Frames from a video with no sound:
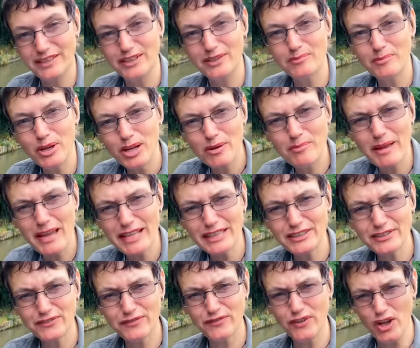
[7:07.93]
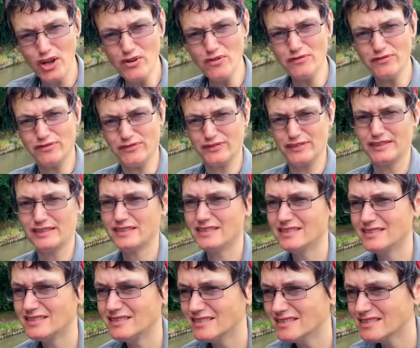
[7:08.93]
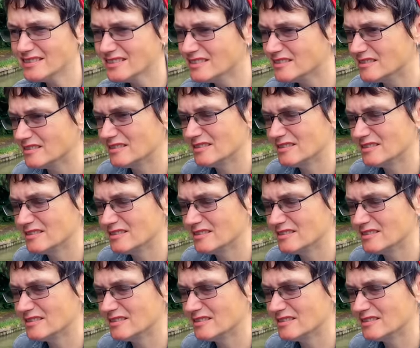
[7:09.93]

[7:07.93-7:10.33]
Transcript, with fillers: than a mermaid's poof. Ah.